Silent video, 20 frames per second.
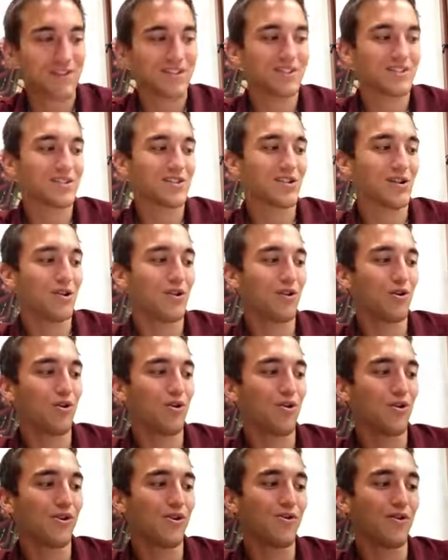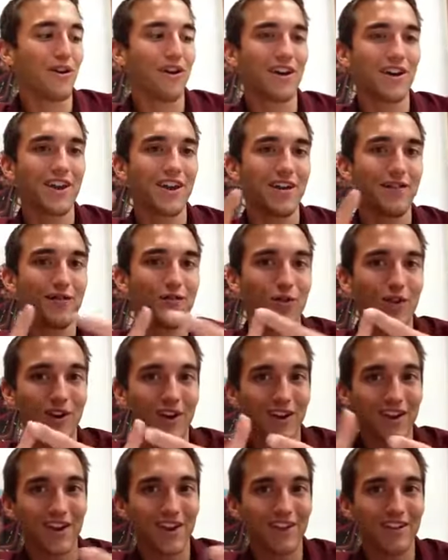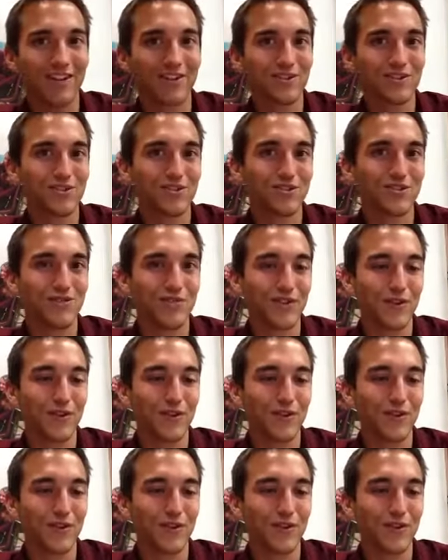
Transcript: So you already have one in English,